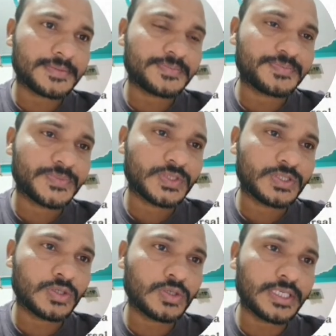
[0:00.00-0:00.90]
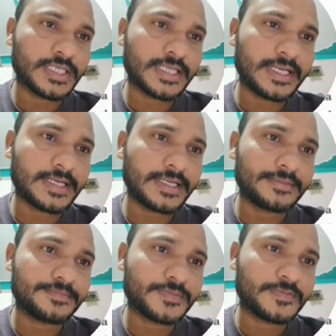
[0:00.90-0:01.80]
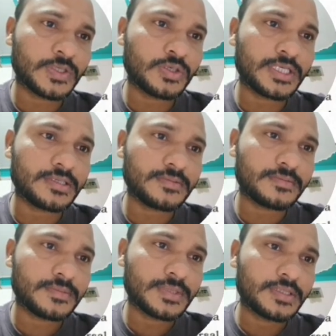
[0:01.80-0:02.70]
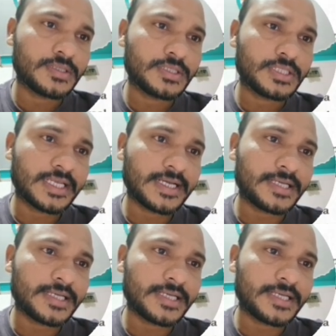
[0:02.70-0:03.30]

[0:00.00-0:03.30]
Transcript: So here thylakoid, we know that thylakoids are